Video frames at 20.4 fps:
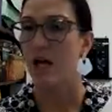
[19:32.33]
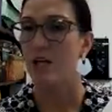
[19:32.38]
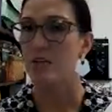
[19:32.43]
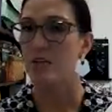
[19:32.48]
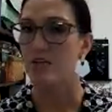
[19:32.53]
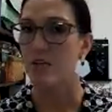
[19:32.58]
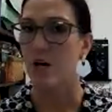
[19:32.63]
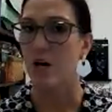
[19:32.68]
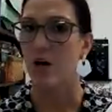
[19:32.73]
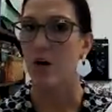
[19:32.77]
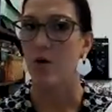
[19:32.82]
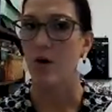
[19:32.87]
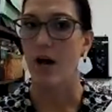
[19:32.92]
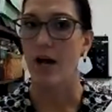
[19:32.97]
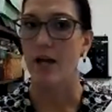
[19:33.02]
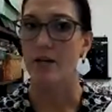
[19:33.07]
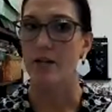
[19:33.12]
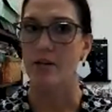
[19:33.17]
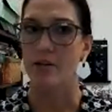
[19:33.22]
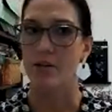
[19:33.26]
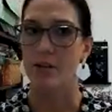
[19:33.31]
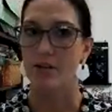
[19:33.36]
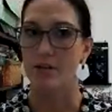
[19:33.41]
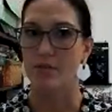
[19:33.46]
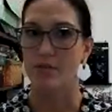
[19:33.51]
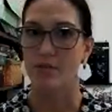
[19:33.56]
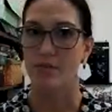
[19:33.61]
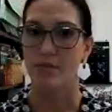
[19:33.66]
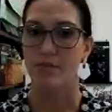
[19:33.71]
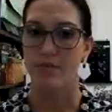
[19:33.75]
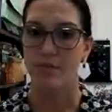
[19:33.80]
So I know
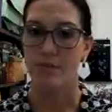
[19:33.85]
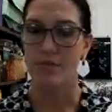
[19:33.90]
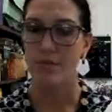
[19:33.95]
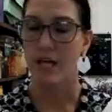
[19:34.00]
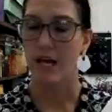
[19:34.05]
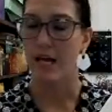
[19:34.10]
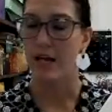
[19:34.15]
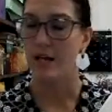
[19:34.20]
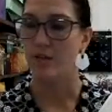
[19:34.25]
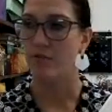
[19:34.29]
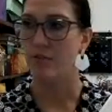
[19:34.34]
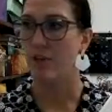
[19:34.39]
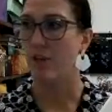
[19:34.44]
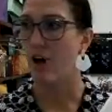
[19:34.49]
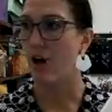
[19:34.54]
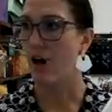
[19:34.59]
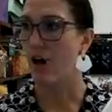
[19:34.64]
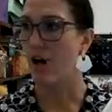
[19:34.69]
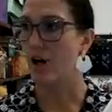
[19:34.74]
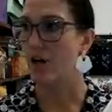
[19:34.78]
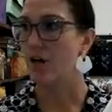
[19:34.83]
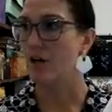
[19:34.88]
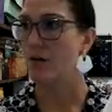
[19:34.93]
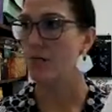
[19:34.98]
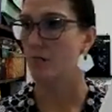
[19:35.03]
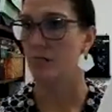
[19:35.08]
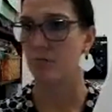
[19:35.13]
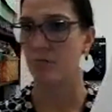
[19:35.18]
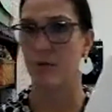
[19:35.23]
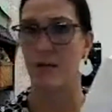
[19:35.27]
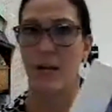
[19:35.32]
this was kind of long,
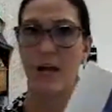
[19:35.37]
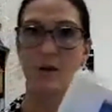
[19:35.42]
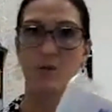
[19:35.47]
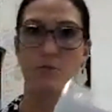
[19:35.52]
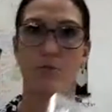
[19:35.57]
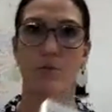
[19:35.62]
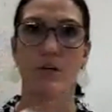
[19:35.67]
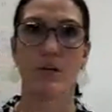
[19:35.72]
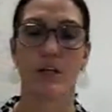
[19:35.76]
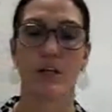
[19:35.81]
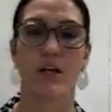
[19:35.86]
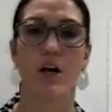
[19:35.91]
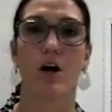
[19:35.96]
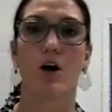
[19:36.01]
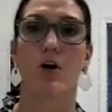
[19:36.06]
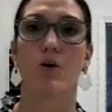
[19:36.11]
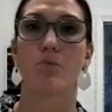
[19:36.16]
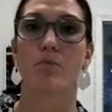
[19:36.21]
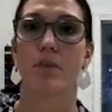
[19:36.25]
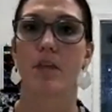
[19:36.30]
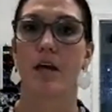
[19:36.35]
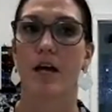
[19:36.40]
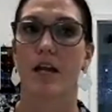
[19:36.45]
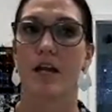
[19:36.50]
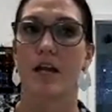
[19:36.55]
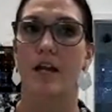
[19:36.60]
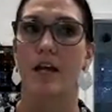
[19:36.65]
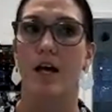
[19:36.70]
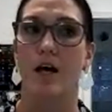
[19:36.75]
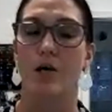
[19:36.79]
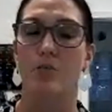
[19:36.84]
but I really hope that
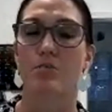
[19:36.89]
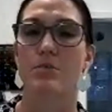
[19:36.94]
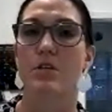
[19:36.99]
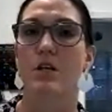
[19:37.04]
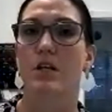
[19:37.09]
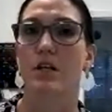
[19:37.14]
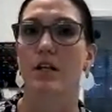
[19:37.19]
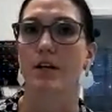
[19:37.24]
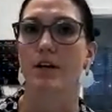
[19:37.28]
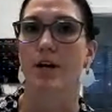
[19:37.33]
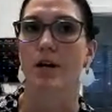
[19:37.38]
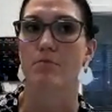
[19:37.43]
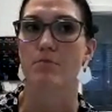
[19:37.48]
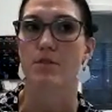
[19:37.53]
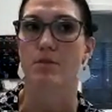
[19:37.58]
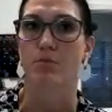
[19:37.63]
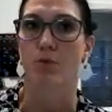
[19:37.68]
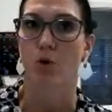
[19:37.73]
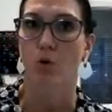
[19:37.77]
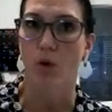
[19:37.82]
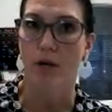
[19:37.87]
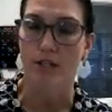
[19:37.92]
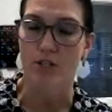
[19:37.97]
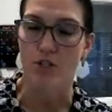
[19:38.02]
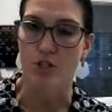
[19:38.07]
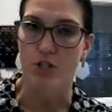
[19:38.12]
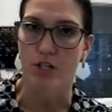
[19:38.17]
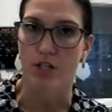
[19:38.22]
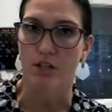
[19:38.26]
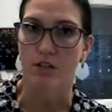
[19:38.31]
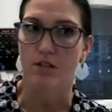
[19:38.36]
it helped clear up some
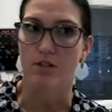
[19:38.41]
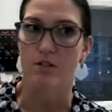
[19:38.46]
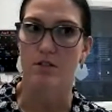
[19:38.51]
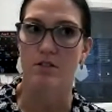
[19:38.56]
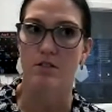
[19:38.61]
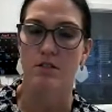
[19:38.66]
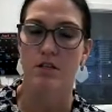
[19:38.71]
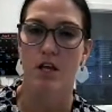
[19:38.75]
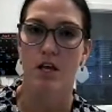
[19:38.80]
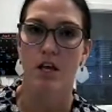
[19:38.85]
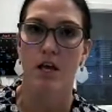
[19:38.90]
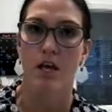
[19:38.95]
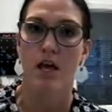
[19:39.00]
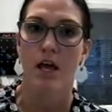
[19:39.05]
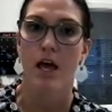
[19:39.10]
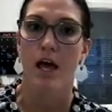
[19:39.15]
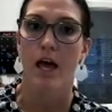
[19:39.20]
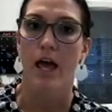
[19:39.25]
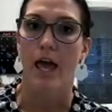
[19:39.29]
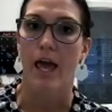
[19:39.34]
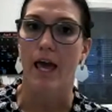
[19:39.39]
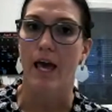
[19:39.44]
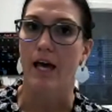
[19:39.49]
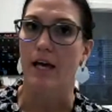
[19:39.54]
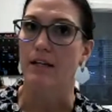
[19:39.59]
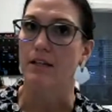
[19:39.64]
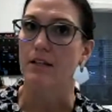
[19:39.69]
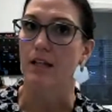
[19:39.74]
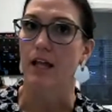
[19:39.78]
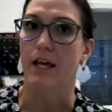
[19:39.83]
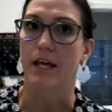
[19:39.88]
questions.
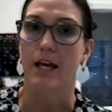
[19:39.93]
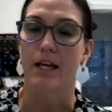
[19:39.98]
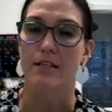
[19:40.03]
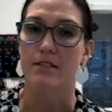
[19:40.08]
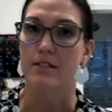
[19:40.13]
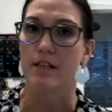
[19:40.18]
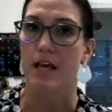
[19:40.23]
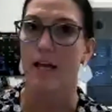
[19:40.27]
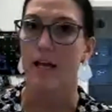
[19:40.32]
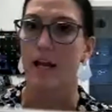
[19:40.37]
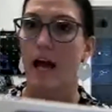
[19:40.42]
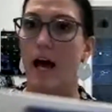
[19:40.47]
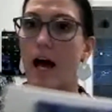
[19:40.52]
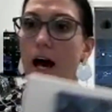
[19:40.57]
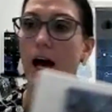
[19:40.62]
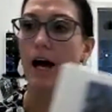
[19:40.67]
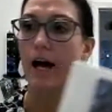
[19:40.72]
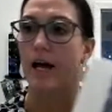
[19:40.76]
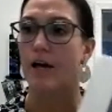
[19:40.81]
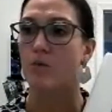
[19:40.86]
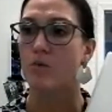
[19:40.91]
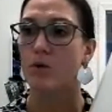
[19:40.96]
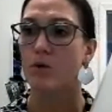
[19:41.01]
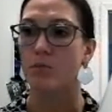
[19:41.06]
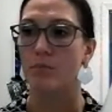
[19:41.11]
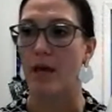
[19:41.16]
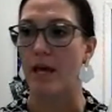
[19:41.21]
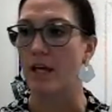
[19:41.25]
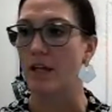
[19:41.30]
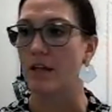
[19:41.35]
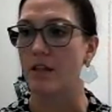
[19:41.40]
And like I said, I will
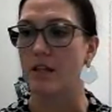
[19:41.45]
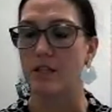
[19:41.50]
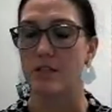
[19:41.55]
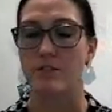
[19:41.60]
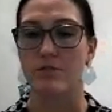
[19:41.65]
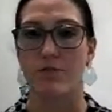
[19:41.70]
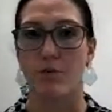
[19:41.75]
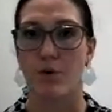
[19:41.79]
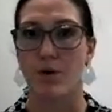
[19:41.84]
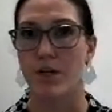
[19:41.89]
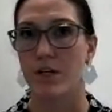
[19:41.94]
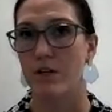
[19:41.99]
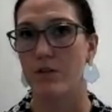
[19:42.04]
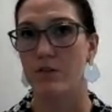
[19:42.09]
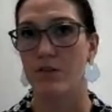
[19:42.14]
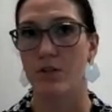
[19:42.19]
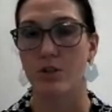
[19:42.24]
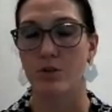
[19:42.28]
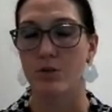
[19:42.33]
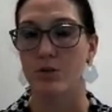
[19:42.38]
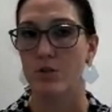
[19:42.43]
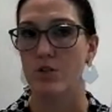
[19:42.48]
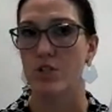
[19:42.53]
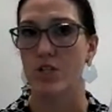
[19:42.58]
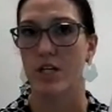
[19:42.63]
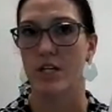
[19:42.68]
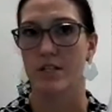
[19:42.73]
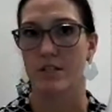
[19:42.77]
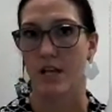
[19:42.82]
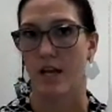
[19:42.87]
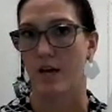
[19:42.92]
make these for you. You
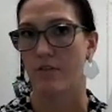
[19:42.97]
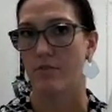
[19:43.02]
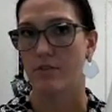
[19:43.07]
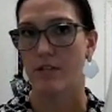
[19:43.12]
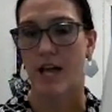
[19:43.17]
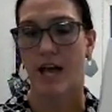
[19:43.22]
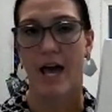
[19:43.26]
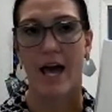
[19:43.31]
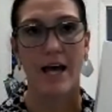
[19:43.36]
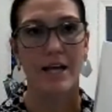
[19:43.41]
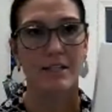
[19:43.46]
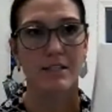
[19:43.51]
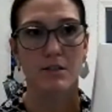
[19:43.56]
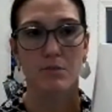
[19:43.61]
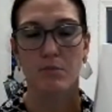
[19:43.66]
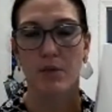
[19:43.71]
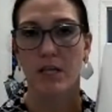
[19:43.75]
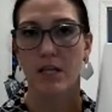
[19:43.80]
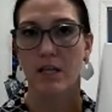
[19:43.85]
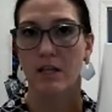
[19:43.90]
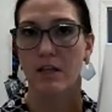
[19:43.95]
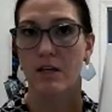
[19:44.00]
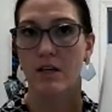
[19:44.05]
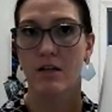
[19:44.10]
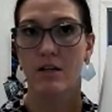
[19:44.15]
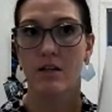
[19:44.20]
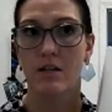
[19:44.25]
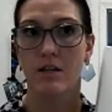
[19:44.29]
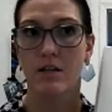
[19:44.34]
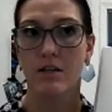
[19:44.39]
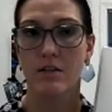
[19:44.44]
just have to ask me
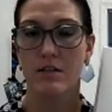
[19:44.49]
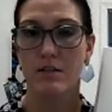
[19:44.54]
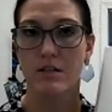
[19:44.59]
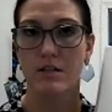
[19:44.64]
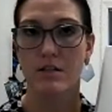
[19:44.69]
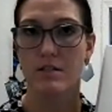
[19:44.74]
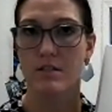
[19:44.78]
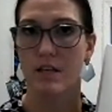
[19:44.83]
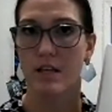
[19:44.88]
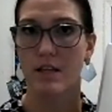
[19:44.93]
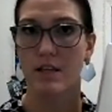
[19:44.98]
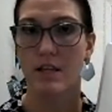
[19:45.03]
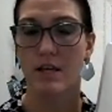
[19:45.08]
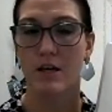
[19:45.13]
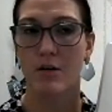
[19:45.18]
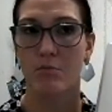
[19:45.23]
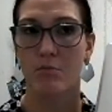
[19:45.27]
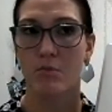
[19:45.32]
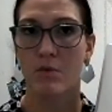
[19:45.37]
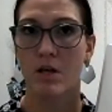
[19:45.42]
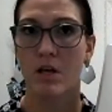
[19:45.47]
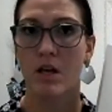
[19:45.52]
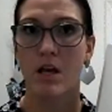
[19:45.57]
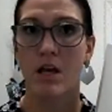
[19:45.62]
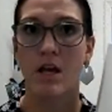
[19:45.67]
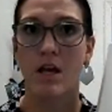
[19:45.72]
to send them.